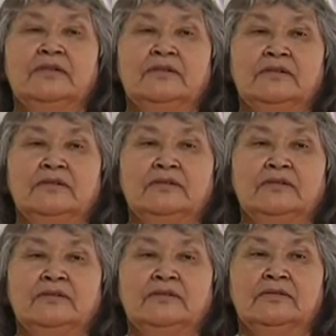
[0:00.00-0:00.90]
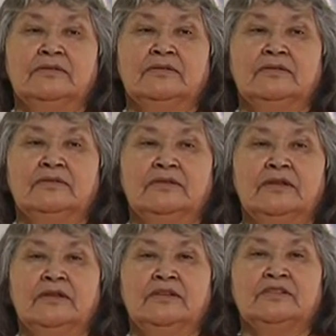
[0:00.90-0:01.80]
It helps elders when you
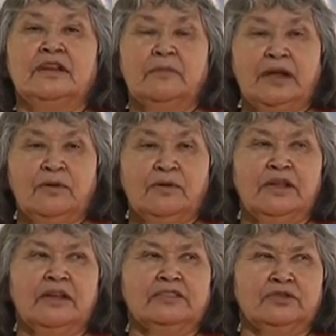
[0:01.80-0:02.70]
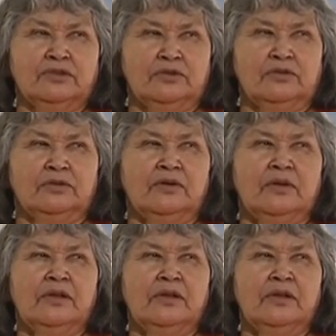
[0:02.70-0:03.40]
go to see them and assist them.